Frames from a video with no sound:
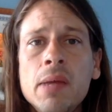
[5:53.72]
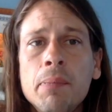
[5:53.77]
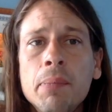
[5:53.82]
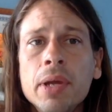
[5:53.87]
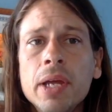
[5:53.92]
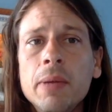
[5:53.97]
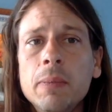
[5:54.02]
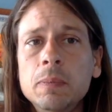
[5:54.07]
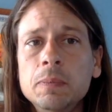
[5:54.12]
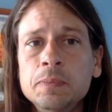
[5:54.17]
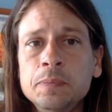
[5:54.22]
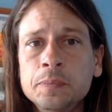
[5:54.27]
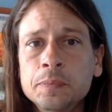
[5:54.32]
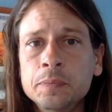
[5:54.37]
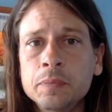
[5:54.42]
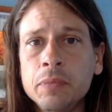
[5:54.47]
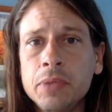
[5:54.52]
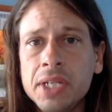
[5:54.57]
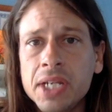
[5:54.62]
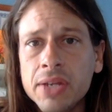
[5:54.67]
But
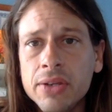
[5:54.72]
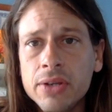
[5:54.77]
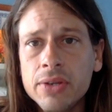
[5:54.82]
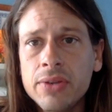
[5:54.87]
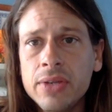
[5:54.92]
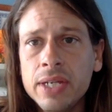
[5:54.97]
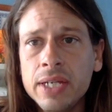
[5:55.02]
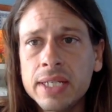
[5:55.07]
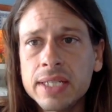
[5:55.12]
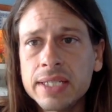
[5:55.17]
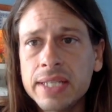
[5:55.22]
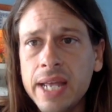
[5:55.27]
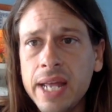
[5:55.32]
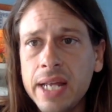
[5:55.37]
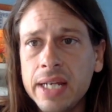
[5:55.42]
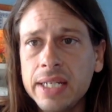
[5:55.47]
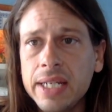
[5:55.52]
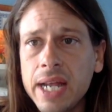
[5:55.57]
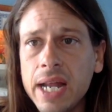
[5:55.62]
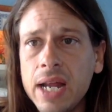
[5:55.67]
the other thing is
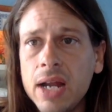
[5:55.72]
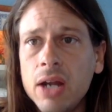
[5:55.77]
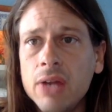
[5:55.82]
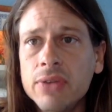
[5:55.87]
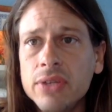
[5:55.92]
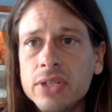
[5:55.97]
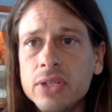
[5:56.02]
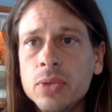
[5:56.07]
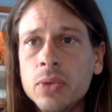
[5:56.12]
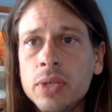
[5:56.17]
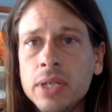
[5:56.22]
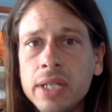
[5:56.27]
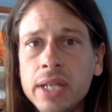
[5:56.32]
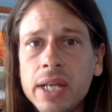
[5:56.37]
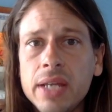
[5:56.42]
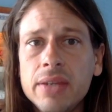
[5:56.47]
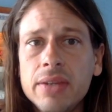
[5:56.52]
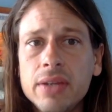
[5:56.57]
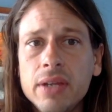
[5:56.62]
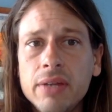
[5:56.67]
that, yeah, on the
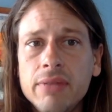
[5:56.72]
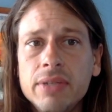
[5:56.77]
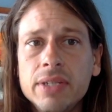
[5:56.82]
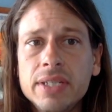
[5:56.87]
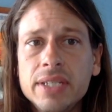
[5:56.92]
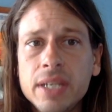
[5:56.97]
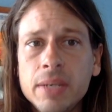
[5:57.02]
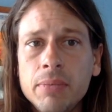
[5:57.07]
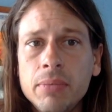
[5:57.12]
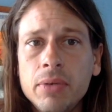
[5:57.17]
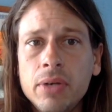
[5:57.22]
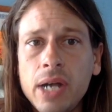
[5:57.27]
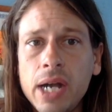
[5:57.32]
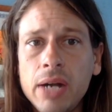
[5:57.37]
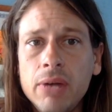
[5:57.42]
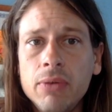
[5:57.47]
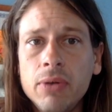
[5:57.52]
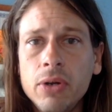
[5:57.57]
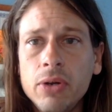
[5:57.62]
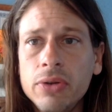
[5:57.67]
28th of December, I
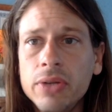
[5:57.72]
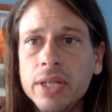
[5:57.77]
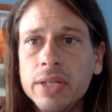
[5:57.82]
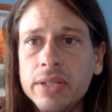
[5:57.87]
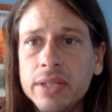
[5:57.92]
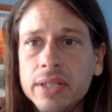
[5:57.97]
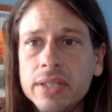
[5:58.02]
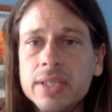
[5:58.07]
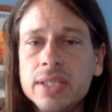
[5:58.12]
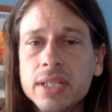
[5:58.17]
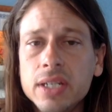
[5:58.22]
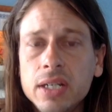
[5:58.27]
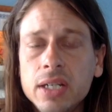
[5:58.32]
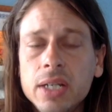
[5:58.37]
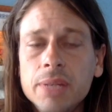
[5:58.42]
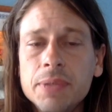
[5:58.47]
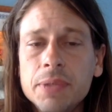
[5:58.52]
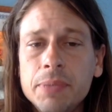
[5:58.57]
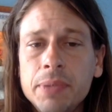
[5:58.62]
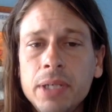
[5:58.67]
wrote that this
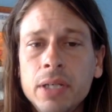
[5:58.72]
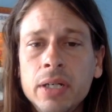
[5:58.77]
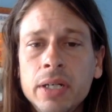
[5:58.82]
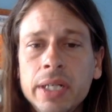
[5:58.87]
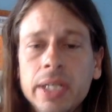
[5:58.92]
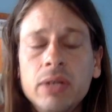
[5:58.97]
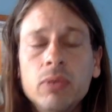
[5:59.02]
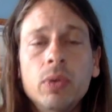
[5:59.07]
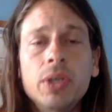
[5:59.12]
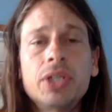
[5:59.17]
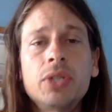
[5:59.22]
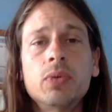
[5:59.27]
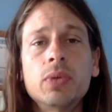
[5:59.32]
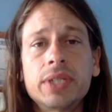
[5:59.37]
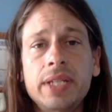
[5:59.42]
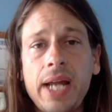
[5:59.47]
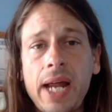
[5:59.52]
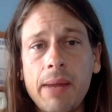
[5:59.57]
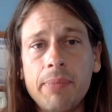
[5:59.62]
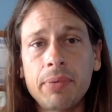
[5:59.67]
eclipse period, which
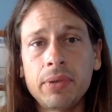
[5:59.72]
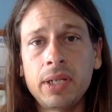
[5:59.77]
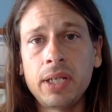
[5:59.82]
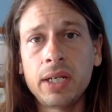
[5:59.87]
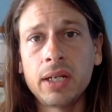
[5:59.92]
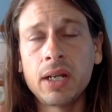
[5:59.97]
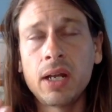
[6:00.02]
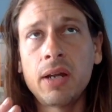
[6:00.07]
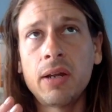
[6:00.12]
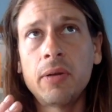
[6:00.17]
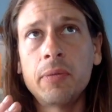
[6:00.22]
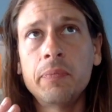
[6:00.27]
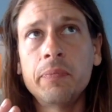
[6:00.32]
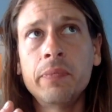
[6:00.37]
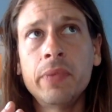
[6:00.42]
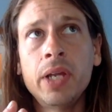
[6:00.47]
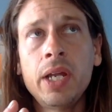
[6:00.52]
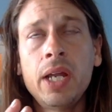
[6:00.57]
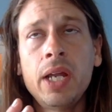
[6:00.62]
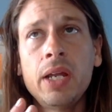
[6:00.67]
was happening,
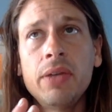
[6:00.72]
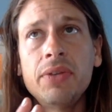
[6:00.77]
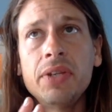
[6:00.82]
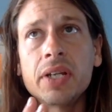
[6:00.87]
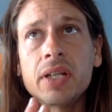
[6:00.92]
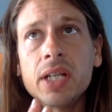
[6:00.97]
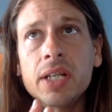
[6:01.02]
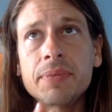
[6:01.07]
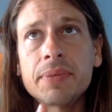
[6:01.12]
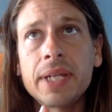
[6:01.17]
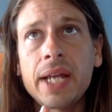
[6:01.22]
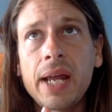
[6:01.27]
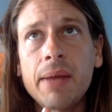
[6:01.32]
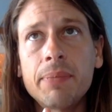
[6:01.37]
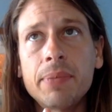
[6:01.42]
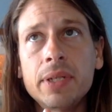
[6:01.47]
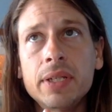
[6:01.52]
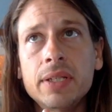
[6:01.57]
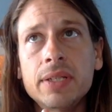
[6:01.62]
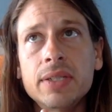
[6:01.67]
the eclipse
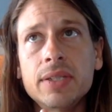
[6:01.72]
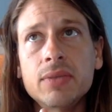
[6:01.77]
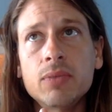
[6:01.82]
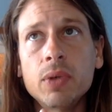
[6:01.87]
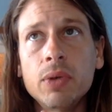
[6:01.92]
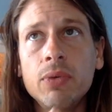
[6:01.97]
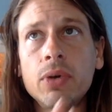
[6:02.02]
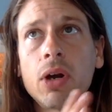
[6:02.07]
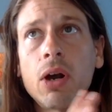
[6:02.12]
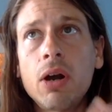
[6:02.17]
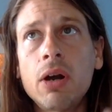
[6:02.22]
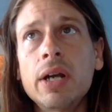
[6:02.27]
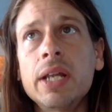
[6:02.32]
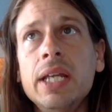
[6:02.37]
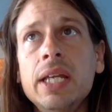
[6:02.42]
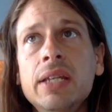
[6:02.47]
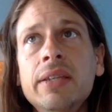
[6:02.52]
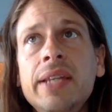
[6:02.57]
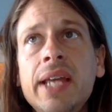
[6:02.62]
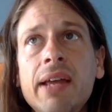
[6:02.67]
happened, we were
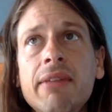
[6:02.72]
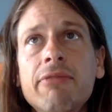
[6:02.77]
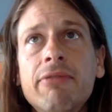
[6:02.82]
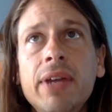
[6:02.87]
already in that